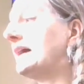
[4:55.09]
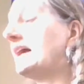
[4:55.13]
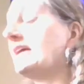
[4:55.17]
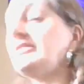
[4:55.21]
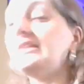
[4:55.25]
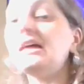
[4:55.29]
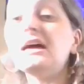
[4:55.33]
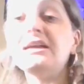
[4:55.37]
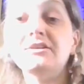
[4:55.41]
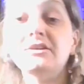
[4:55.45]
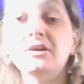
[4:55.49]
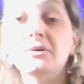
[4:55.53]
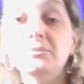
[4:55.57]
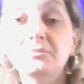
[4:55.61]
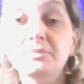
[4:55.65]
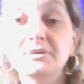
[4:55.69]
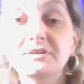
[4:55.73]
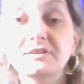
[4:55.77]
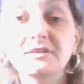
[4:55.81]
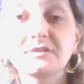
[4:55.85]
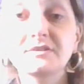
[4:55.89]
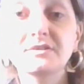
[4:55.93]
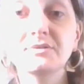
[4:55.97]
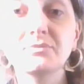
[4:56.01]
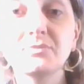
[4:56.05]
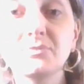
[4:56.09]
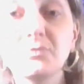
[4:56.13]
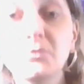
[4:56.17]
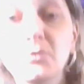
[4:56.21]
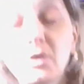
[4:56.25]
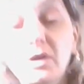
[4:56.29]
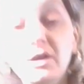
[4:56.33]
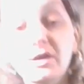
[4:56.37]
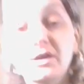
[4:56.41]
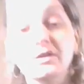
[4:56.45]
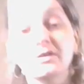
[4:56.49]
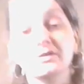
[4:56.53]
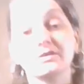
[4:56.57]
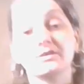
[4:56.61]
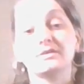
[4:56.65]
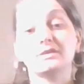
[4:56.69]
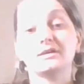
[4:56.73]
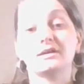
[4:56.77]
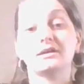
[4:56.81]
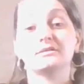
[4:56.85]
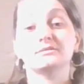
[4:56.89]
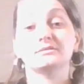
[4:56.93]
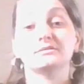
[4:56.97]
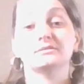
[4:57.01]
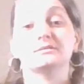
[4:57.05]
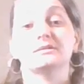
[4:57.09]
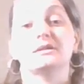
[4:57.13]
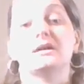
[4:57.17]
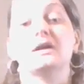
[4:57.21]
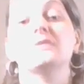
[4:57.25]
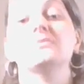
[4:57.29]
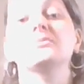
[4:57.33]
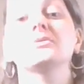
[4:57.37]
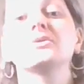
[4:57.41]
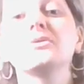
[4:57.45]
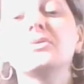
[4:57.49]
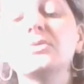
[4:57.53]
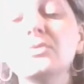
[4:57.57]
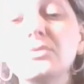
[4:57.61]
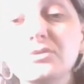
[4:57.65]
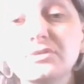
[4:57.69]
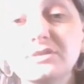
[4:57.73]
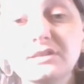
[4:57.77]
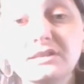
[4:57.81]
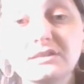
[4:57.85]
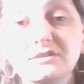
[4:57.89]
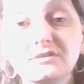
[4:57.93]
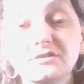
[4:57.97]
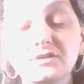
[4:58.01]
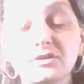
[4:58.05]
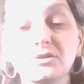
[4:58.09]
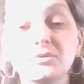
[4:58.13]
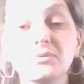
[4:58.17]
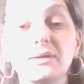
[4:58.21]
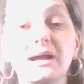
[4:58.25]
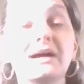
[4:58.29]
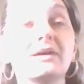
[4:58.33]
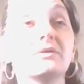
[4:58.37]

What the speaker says: and that number doesn't work. I recorded 2